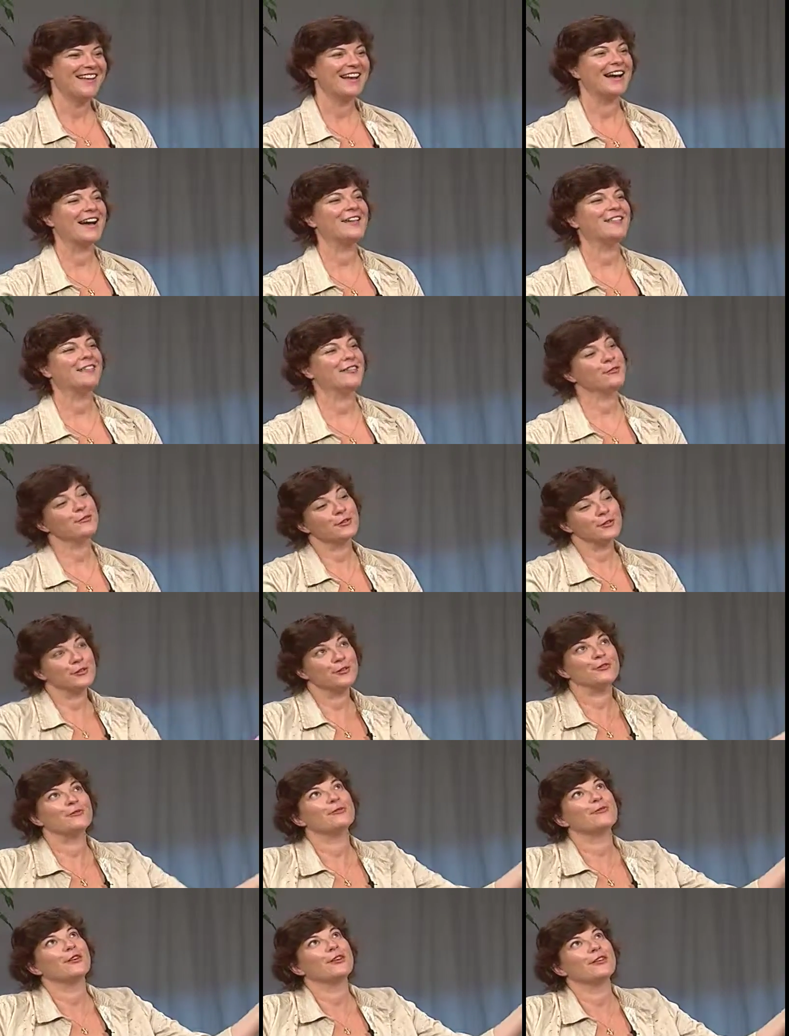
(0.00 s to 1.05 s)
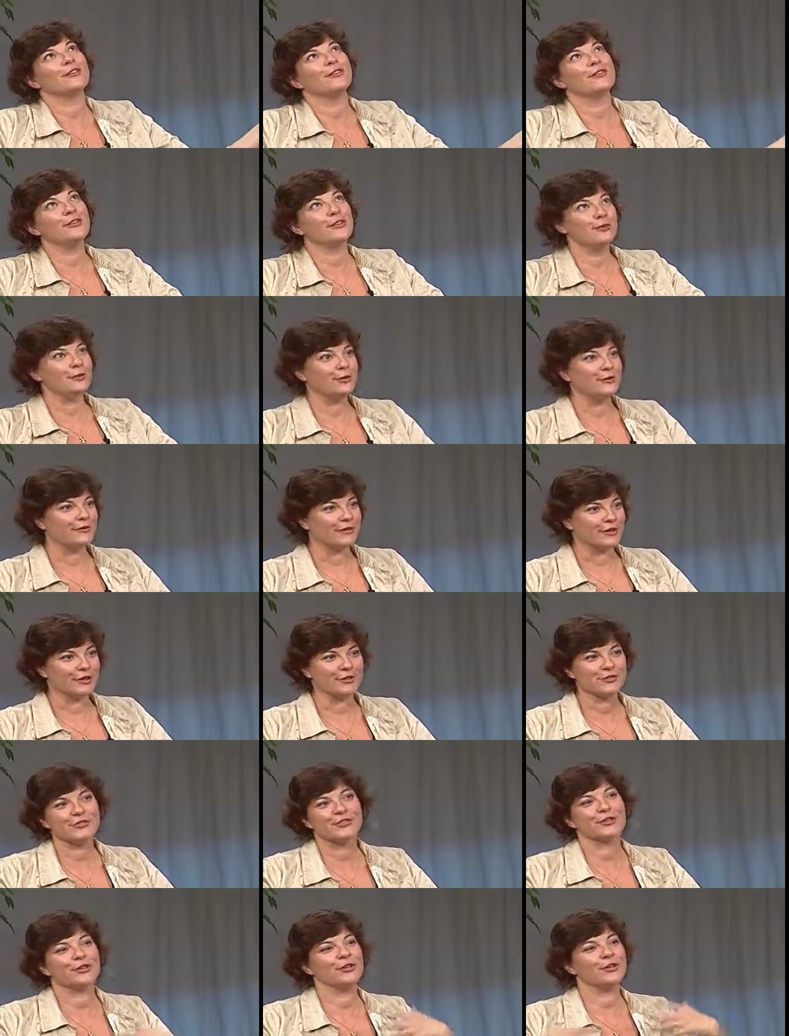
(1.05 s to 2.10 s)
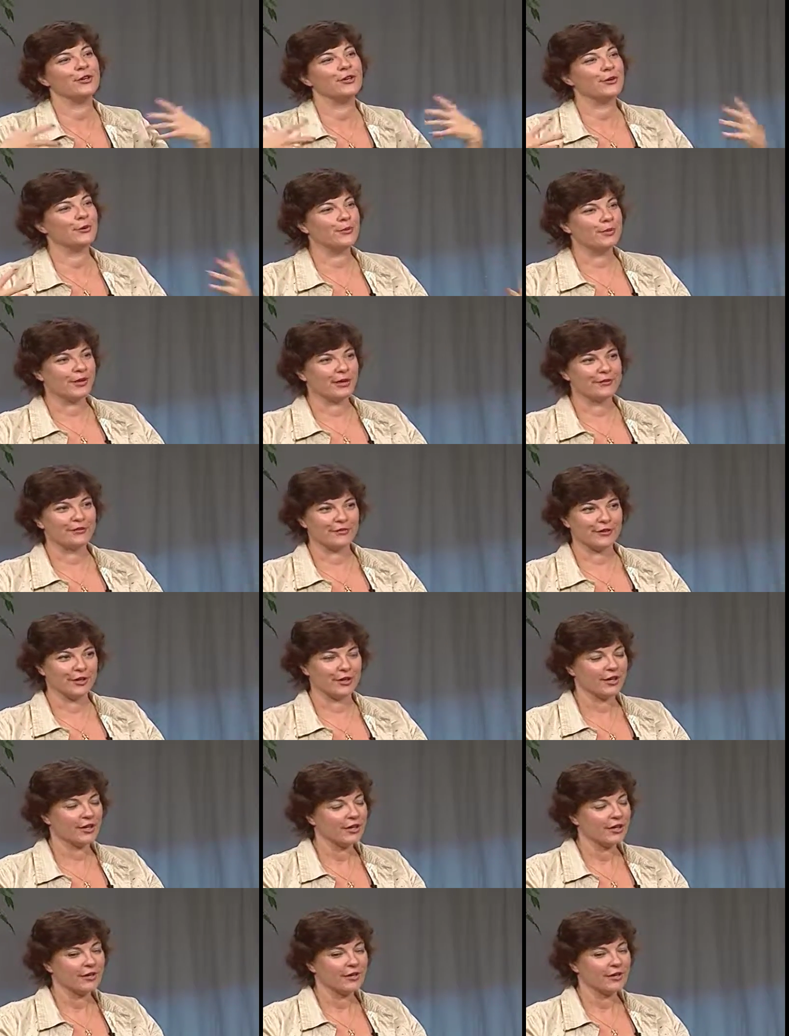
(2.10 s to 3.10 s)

I think, well, the universe, or, you know, whatever,